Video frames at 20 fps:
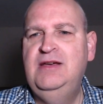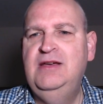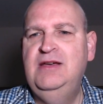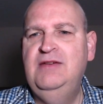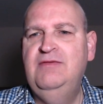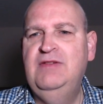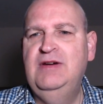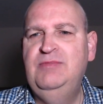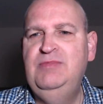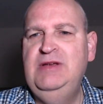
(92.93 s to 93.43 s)

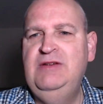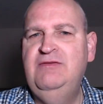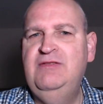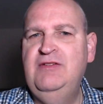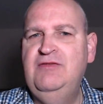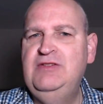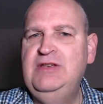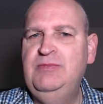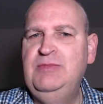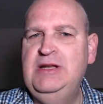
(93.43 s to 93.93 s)
If I'd been
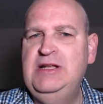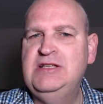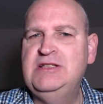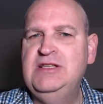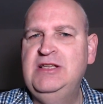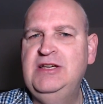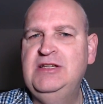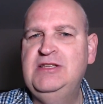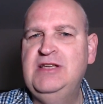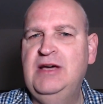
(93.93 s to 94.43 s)
50 minutes
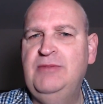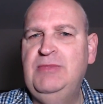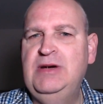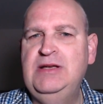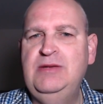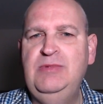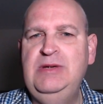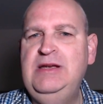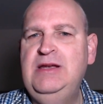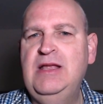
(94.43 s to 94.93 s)
later, I might
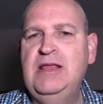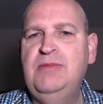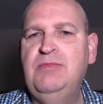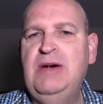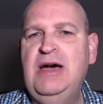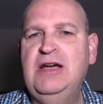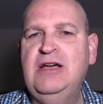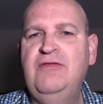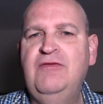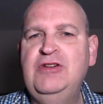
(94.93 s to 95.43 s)
have been at the
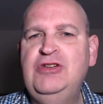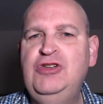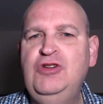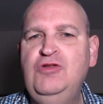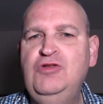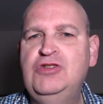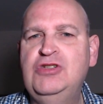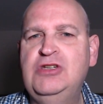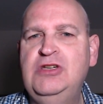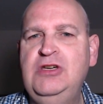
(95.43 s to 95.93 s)
back of a
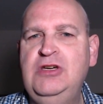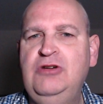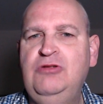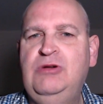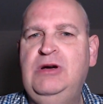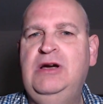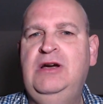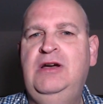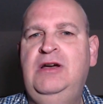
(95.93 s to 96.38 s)
huge queue.